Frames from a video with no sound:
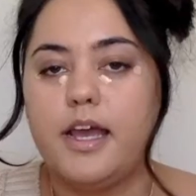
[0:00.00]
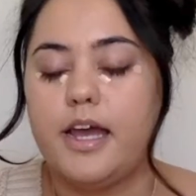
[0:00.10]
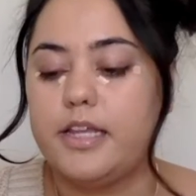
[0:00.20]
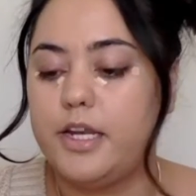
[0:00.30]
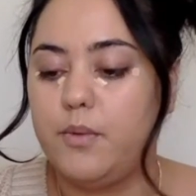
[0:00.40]

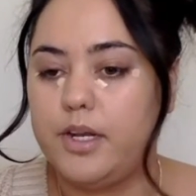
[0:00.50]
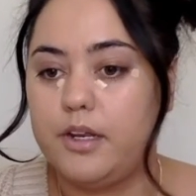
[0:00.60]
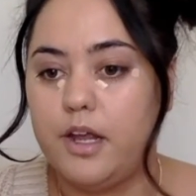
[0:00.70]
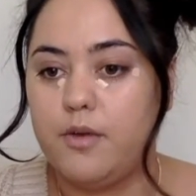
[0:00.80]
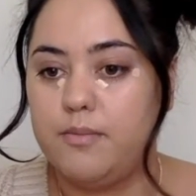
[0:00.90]
And then he went
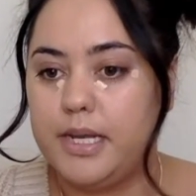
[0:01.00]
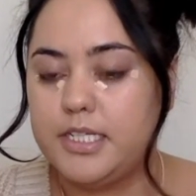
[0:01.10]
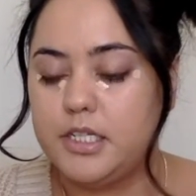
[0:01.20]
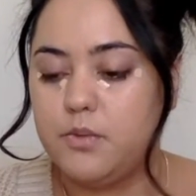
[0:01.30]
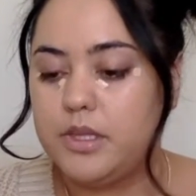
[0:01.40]
in and
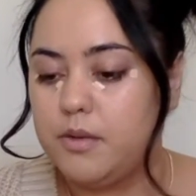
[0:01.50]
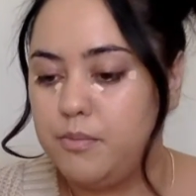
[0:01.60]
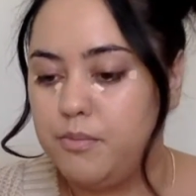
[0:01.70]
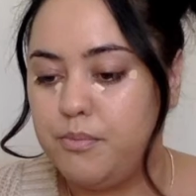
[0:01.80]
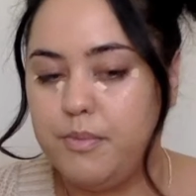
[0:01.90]
blended it with a
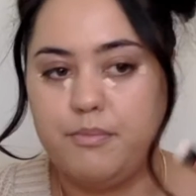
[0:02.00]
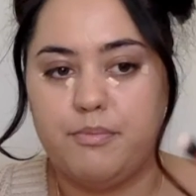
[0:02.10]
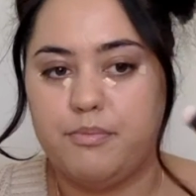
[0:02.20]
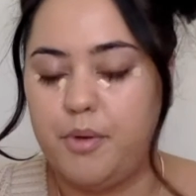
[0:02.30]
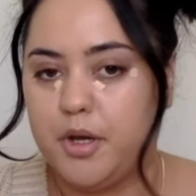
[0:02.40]

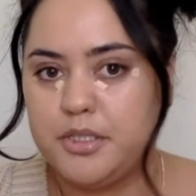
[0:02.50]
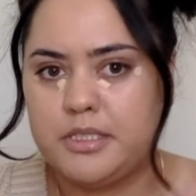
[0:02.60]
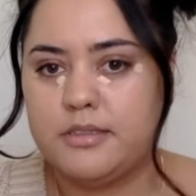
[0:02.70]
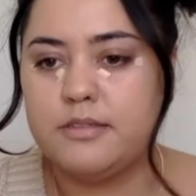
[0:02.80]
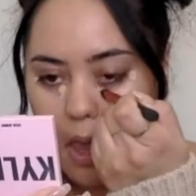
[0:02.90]
brush.